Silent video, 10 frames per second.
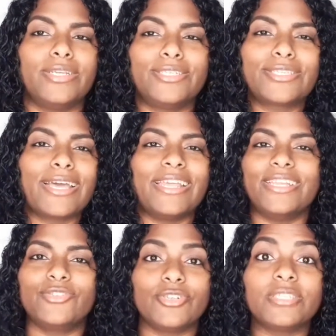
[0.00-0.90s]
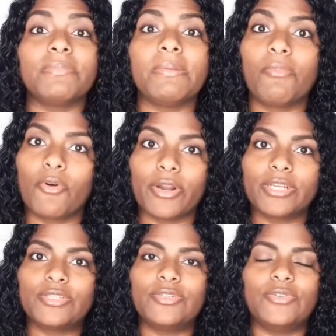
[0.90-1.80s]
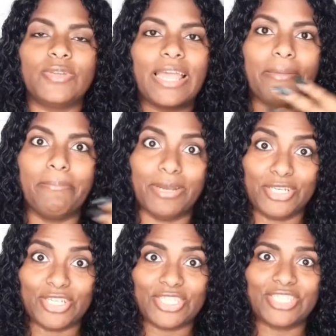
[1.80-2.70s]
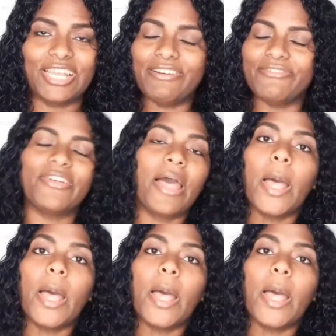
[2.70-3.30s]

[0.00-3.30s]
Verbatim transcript: It just kind of interests me more to do like budget stuff.